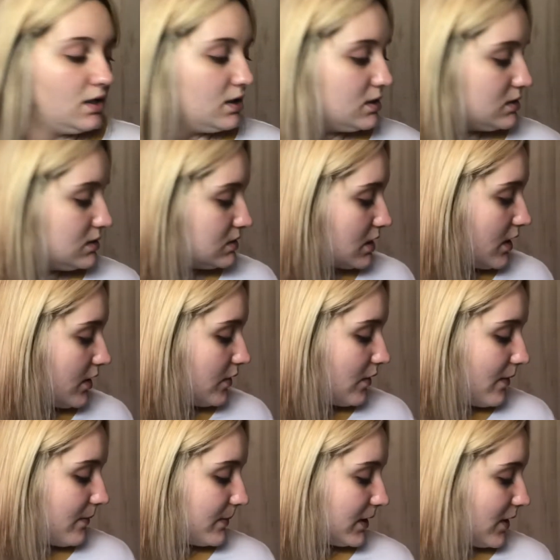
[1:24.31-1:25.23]
So
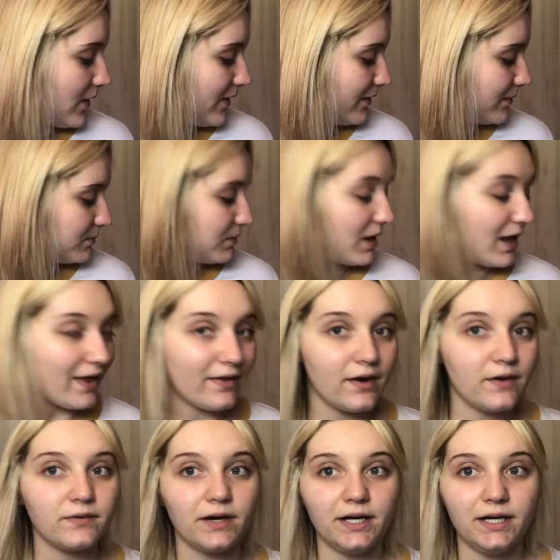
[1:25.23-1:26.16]
I'm going to go ahead and apply
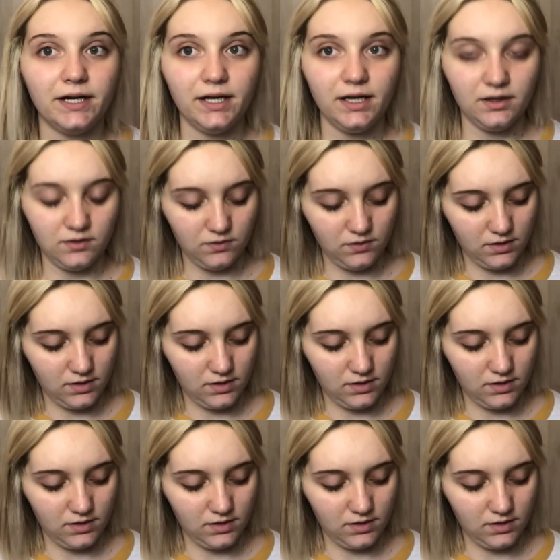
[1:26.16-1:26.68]
that right now.